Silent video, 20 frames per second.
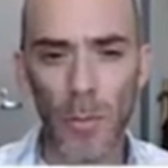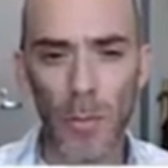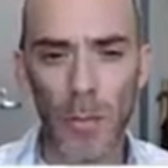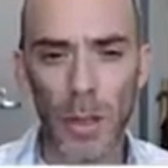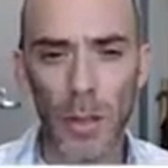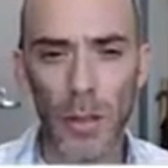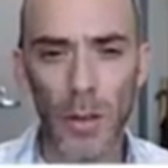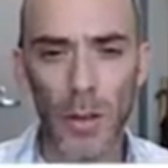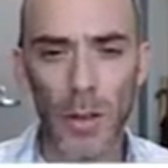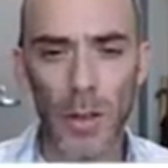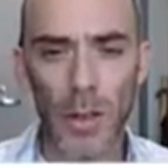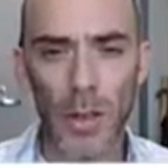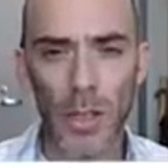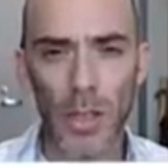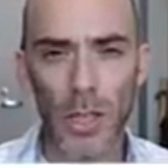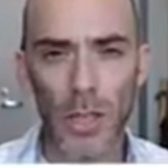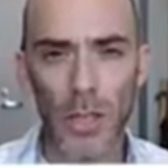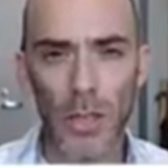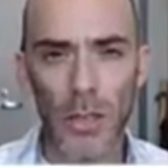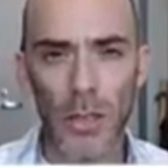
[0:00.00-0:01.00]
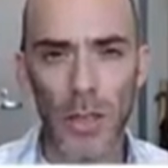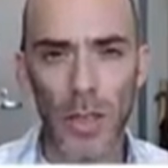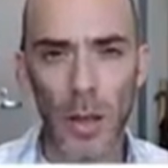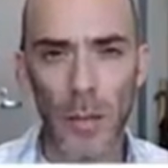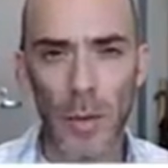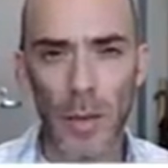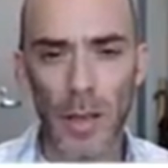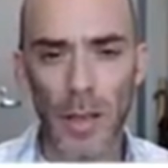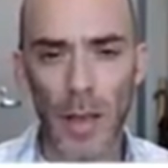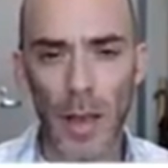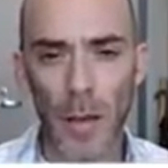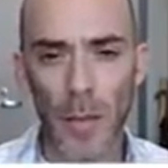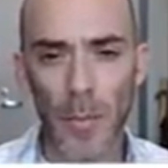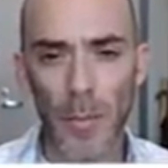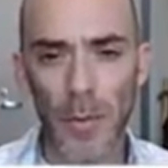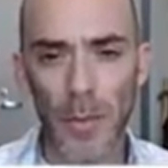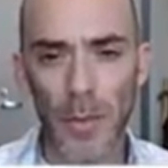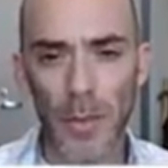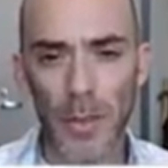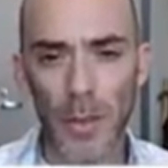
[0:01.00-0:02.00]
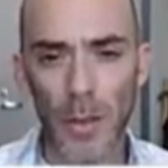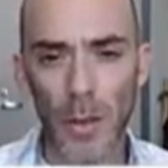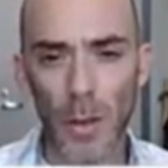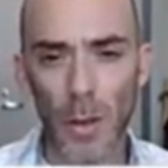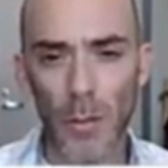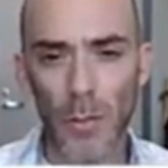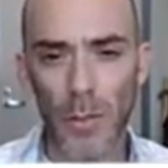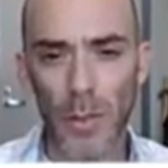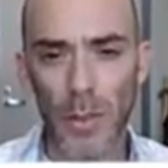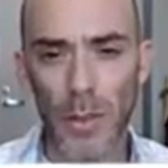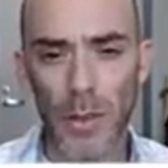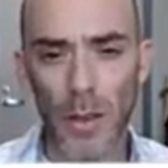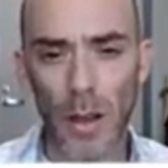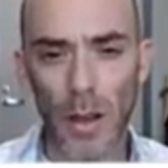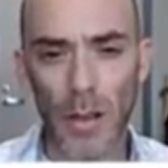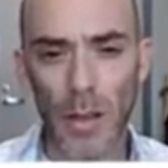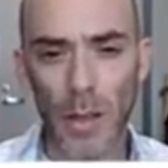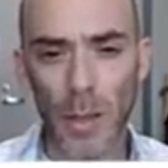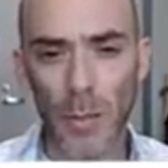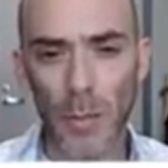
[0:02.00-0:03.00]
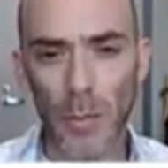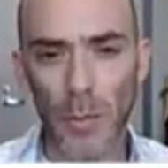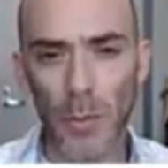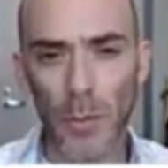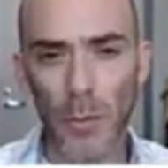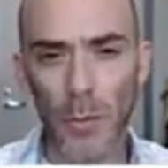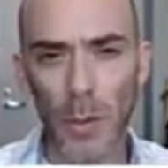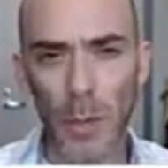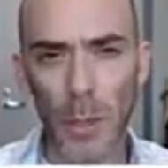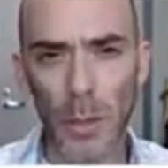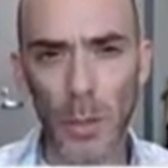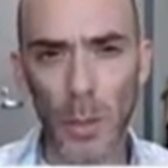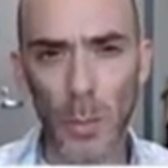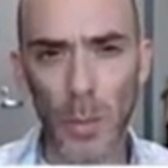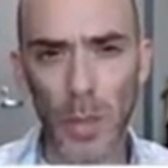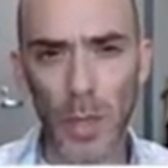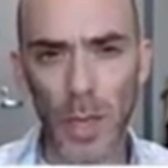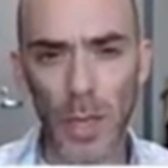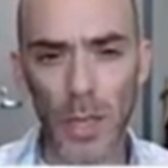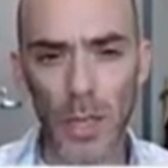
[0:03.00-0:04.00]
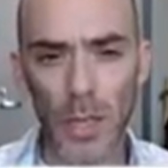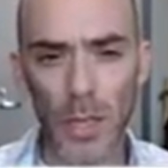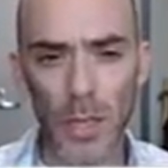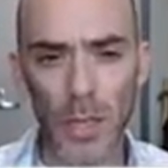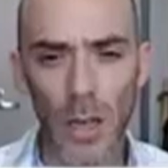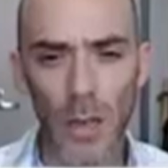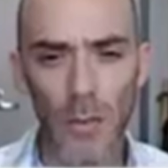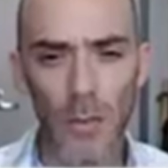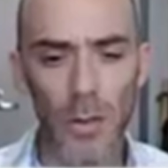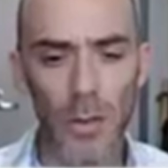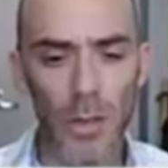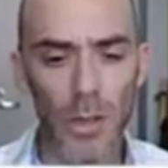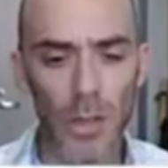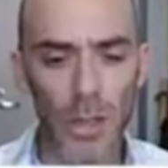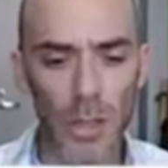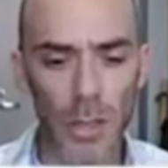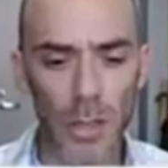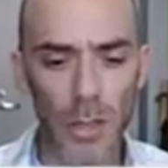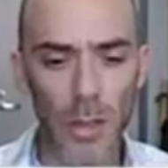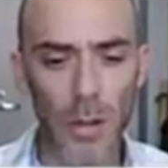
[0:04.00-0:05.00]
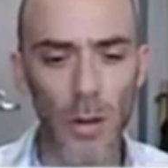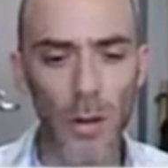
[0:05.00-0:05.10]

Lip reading: And those are just some examples of this concept of duplication divergence.